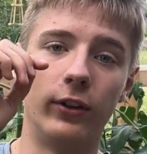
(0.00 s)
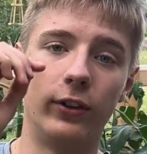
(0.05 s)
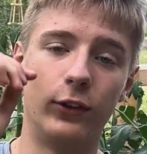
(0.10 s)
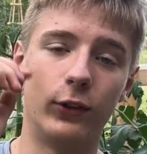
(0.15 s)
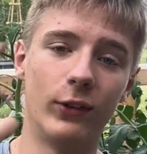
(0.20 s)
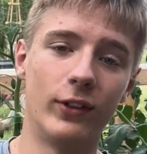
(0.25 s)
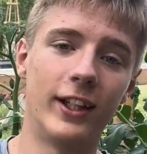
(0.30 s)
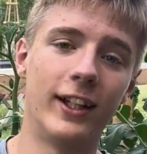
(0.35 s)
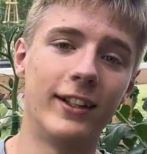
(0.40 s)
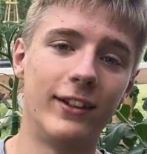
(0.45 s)

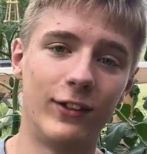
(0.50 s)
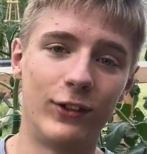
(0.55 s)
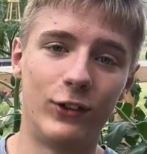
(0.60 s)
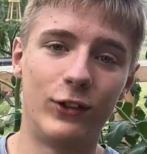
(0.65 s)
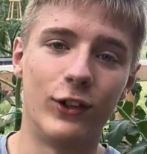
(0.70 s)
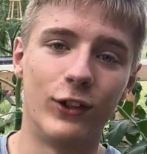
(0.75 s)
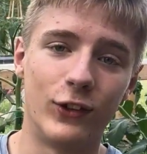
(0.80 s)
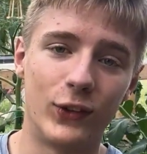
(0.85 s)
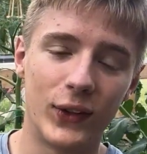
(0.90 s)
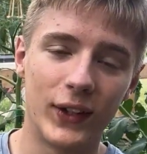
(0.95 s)
So that is
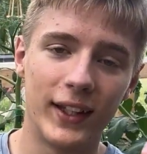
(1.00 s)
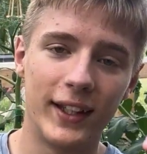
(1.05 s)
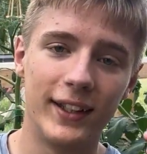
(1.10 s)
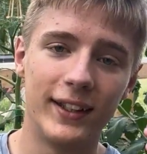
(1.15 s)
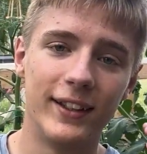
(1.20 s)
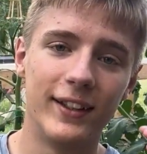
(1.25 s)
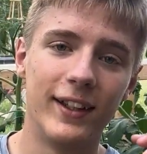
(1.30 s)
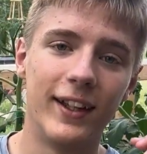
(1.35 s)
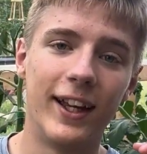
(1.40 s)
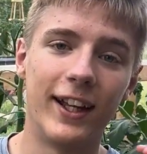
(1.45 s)
just
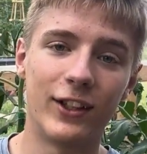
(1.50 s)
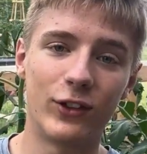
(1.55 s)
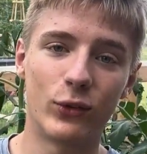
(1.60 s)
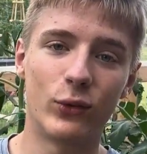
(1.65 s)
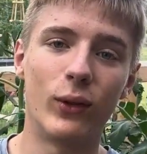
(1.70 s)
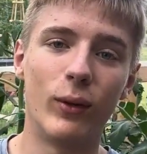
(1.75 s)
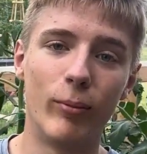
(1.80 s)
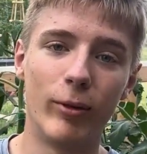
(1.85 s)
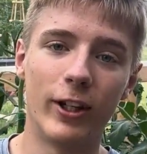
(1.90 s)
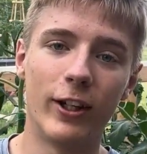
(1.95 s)

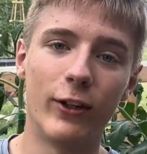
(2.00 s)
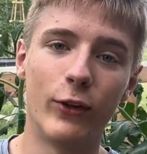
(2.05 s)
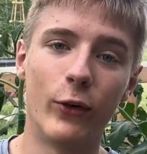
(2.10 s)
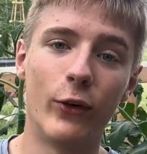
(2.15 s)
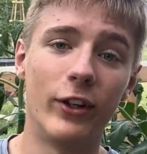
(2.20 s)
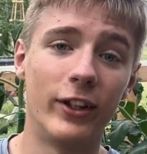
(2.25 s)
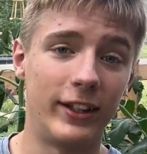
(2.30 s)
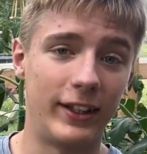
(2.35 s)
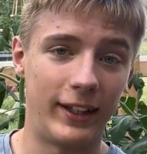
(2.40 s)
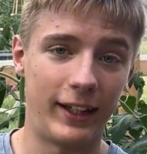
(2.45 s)
extremely
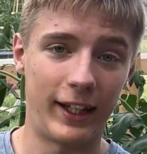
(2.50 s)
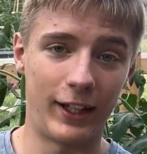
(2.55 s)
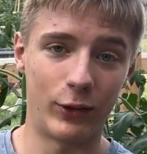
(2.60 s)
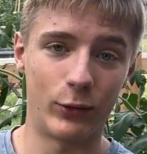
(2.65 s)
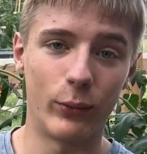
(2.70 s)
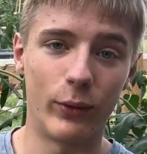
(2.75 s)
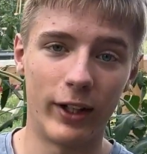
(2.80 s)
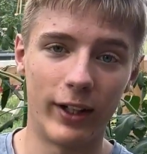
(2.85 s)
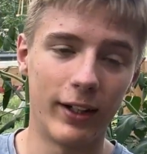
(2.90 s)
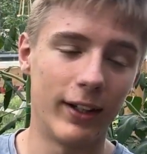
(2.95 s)
annoying as
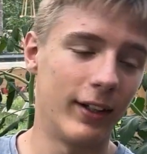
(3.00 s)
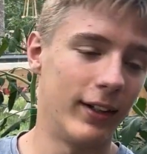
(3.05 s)
well.